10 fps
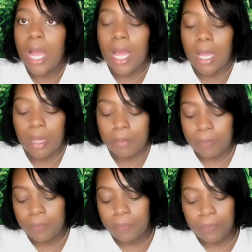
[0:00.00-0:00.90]

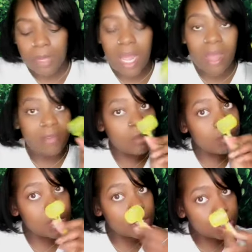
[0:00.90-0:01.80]
um, I have
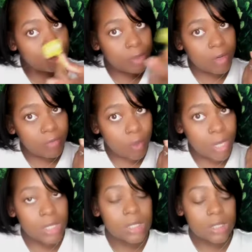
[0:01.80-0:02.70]
the scooper, of
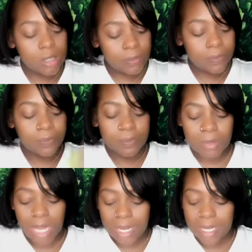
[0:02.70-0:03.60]
course.
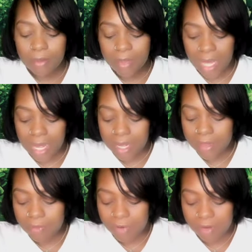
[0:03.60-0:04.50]
I keep that
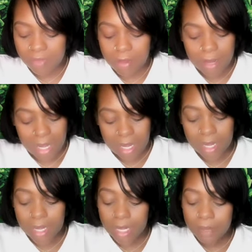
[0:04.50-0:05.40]
in the front of the
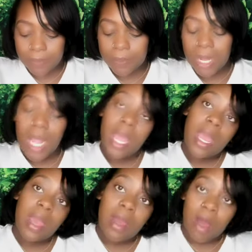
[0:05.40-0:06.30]
bag.
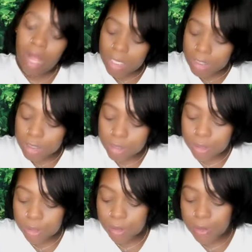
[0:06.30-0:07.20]

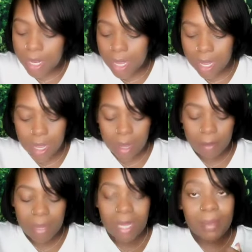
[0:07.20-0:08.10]
Also,
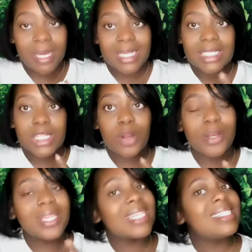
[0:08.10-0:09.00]
baby is
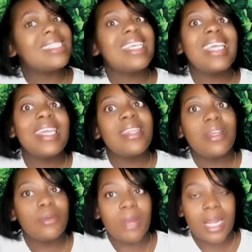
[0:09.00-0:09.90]
currently
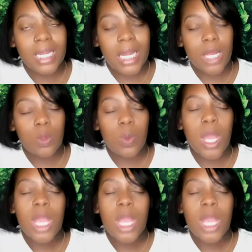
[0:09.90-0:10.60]
teething right now,